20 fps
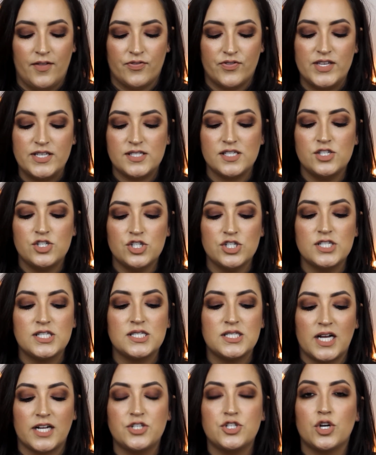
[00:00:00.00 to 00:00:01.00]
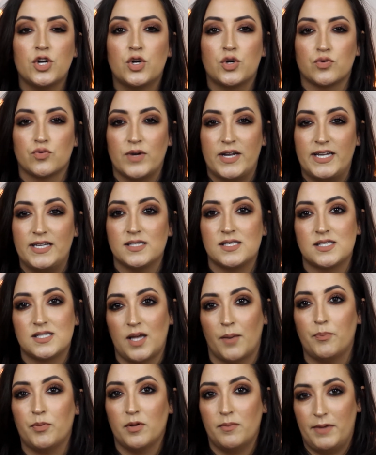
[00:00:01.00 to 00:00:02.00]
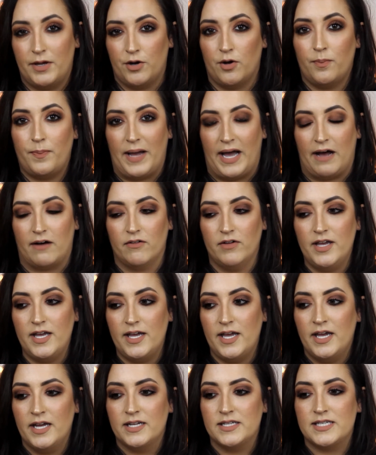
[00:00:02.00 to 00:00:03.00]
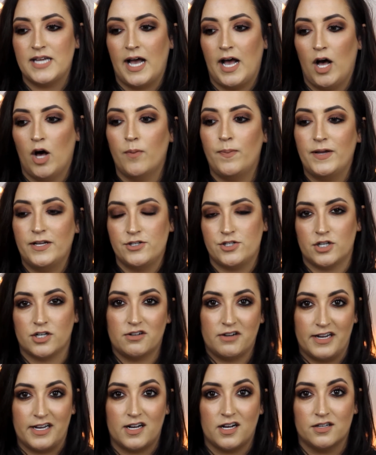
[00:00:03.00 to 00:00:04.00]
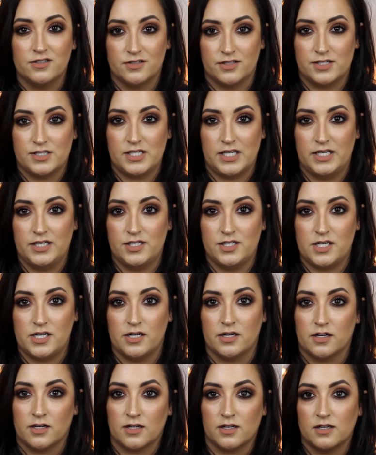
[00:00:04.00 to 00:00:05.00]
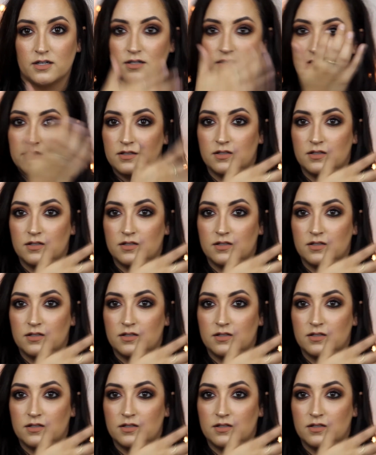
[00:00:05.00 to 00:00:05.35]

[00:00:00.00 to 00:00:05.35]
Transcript: This is just such a great supplemental palette to help integrate colors into your